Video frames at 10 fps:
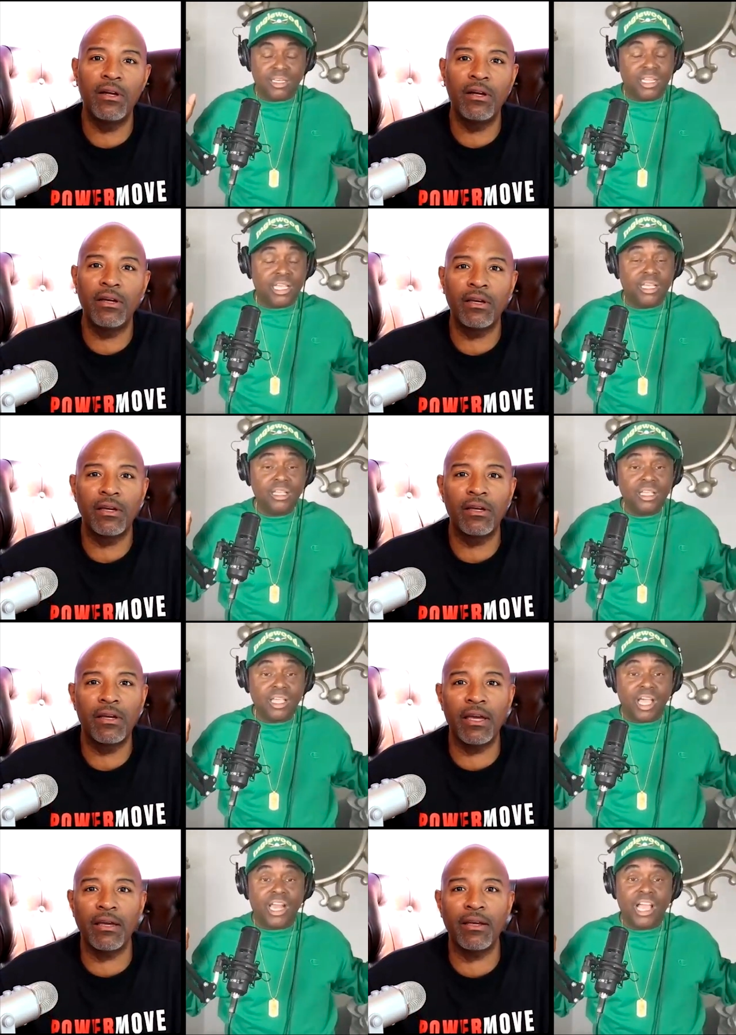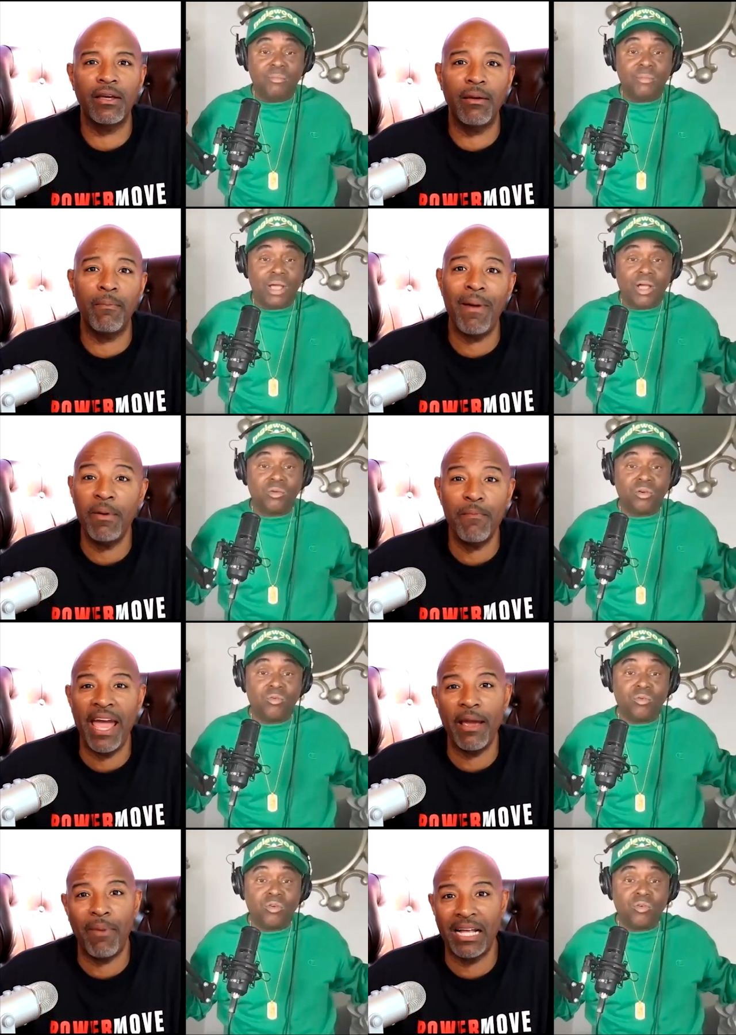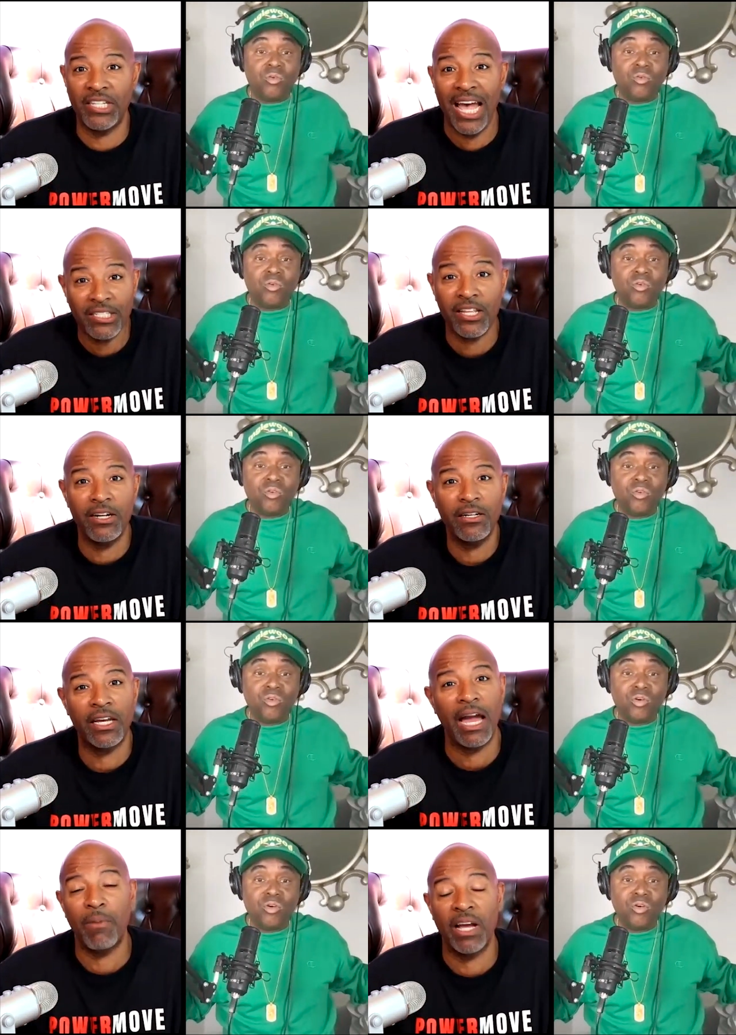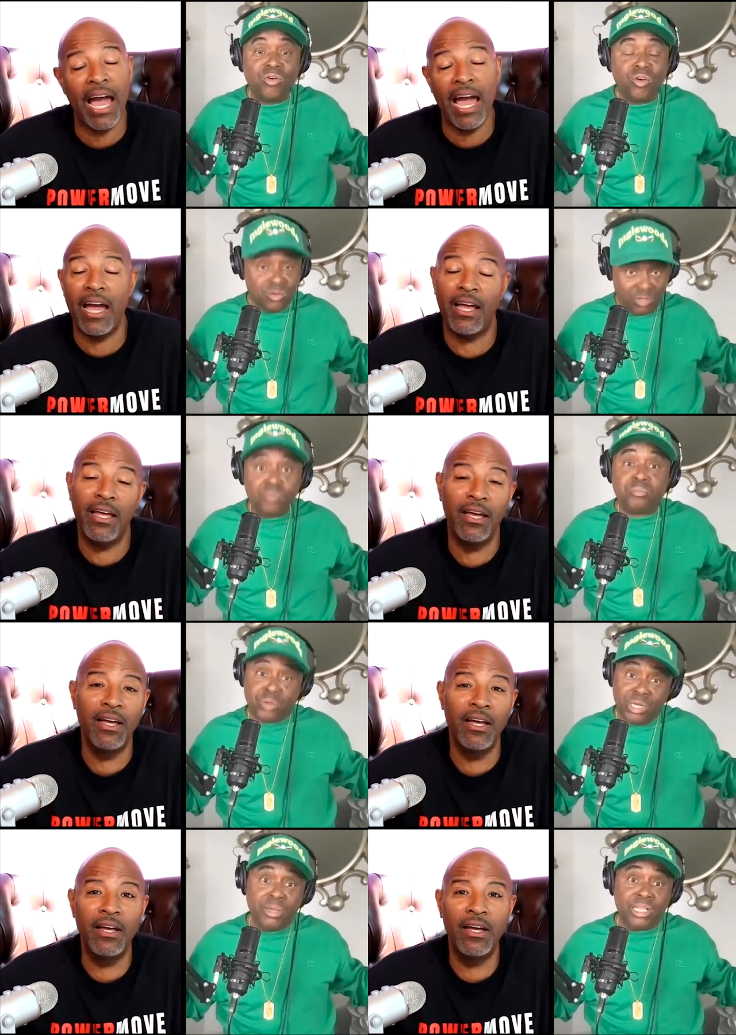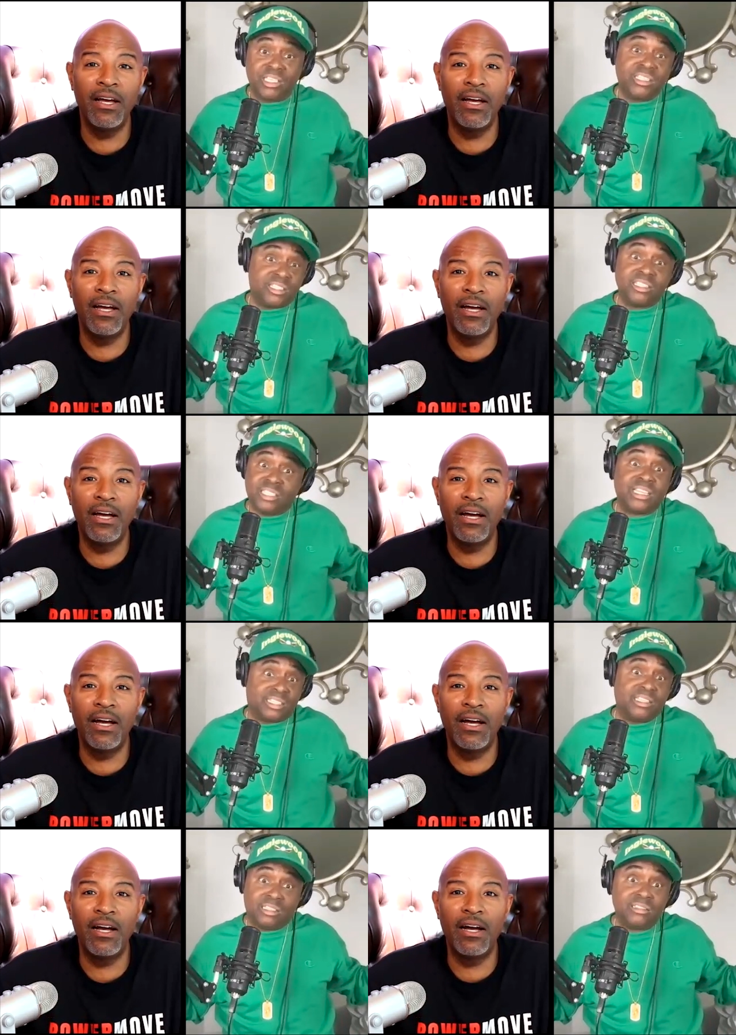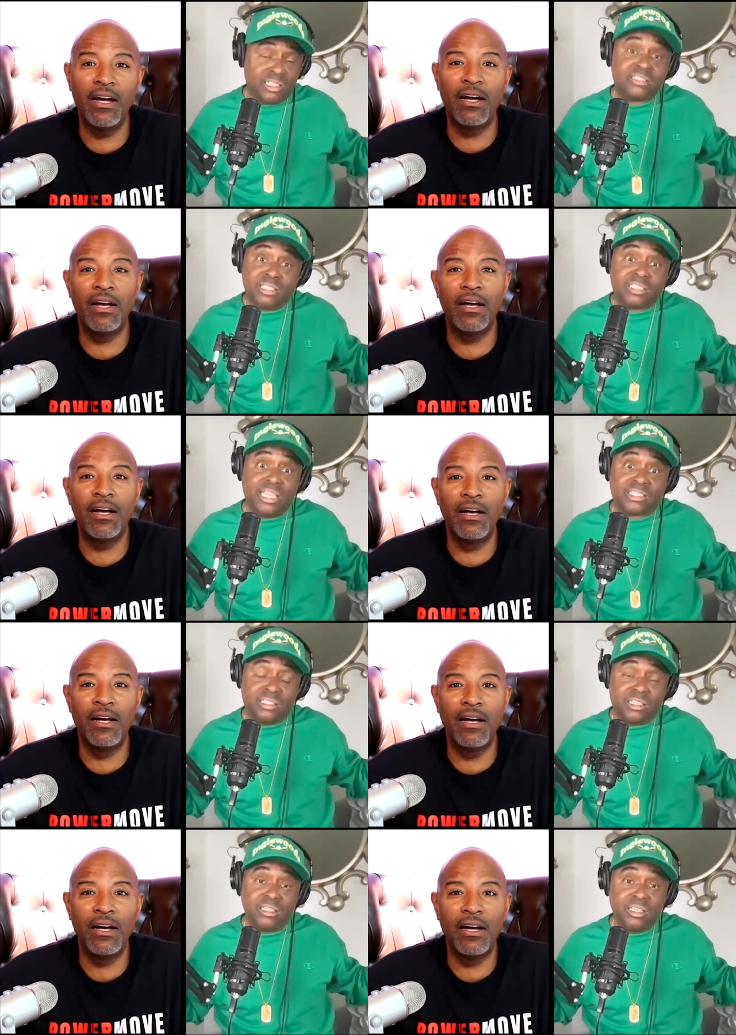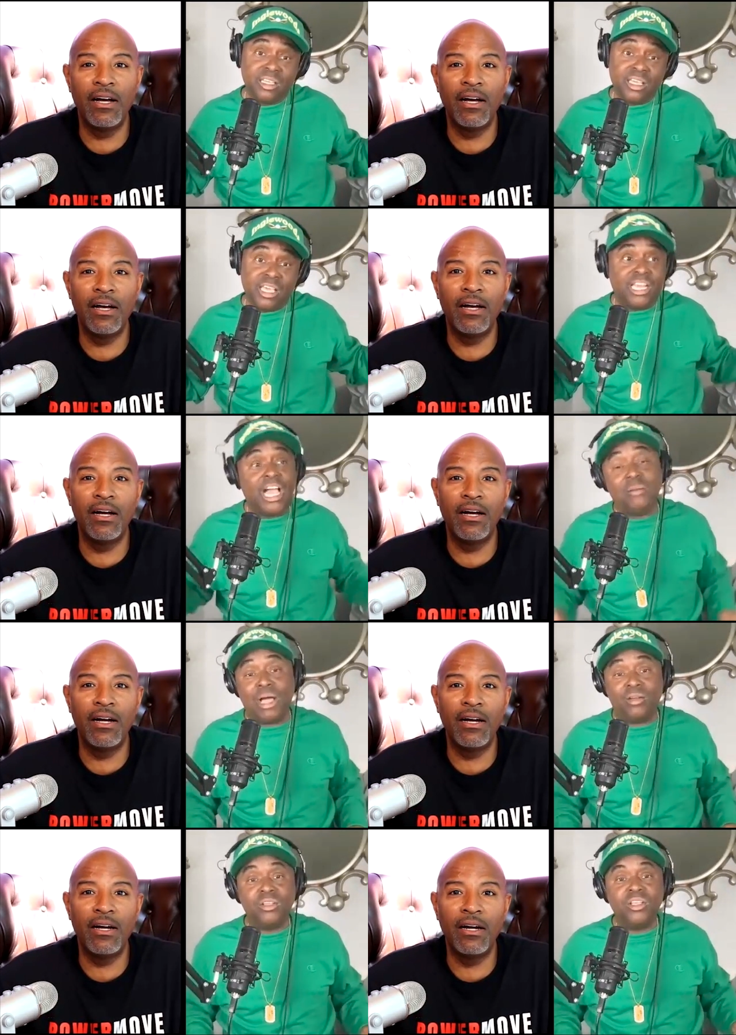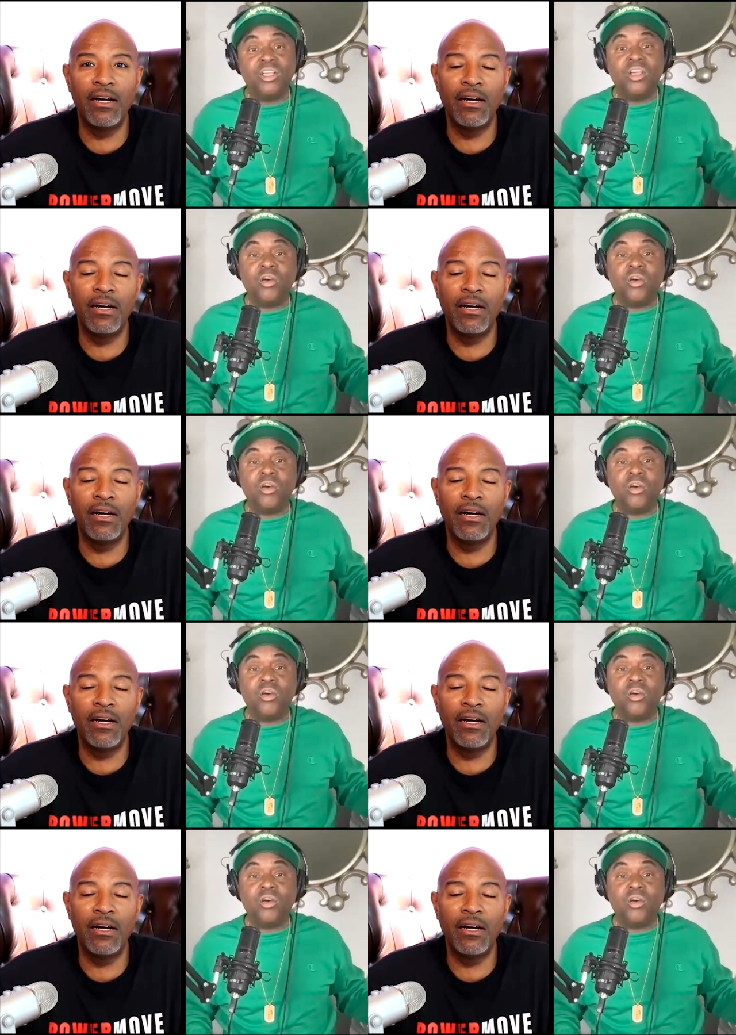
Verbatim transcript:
Speaker 1: nigga? And how about
Speaker 2: my Tesla? Get, but go ahead.
Speaker 1: Pretty much, it's the Tesla. It's the Tesla. And how about